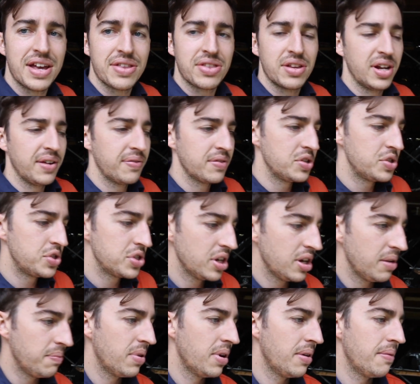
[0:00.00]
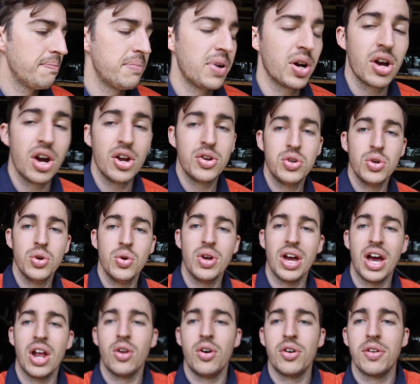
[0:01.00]
underneath the Jeep. But I do
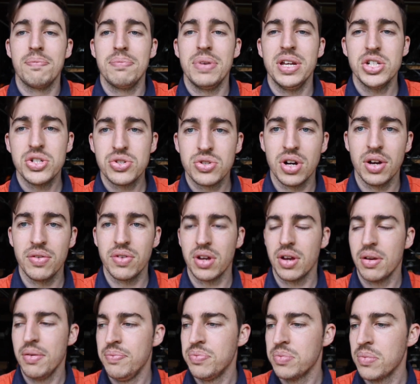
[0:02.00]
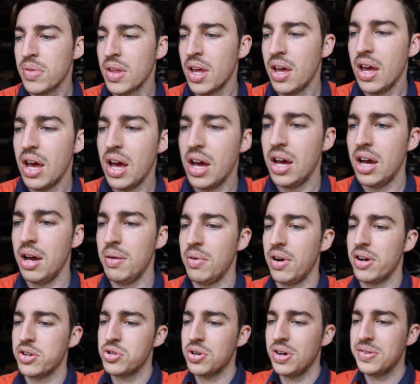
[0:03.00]
a lot of beach driving.
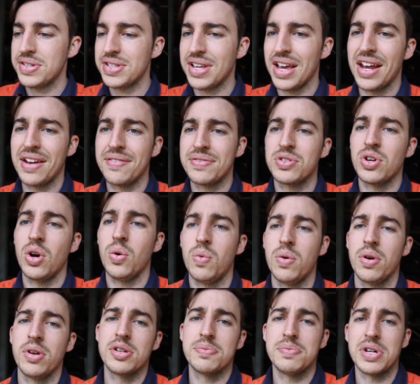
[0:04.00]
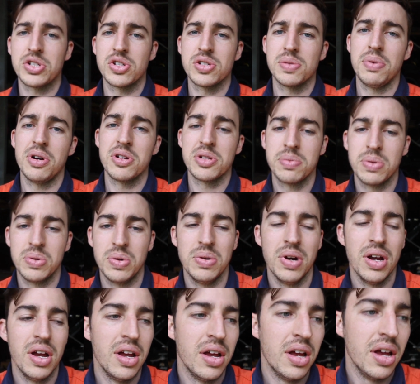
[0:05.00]
I try and stay out of salt water as much as possible,
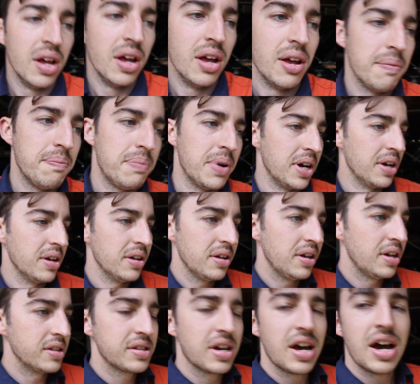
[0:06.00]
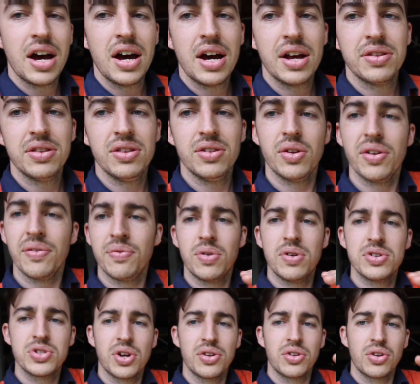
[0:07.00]
but it's hard. You've
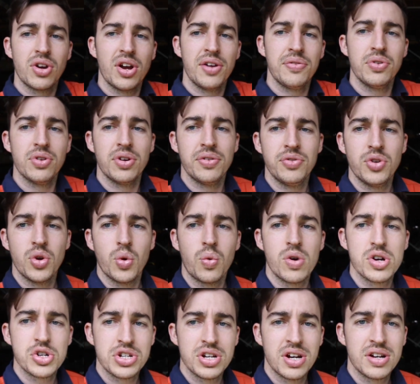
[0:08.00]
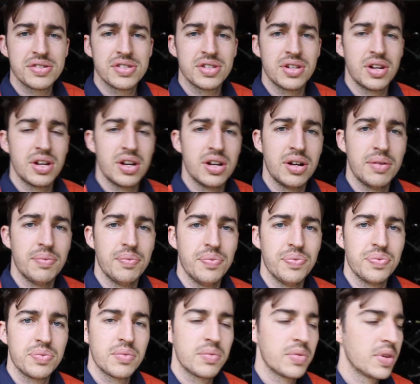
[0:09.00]
always got to go through a few washouts
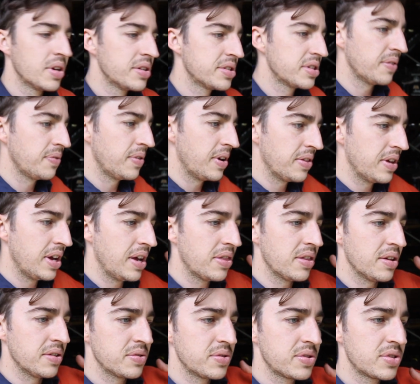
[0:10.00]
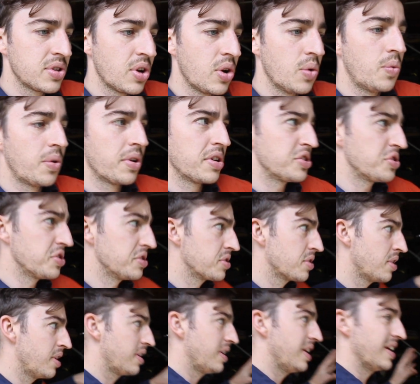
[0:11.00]
and stuff like that. That salt water is just
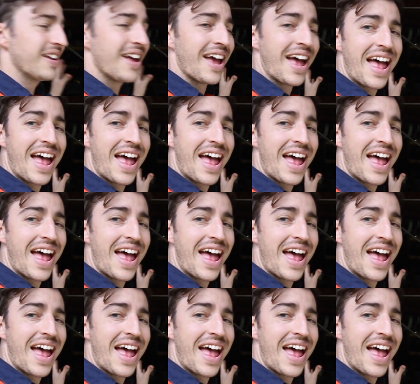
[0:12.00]
going to get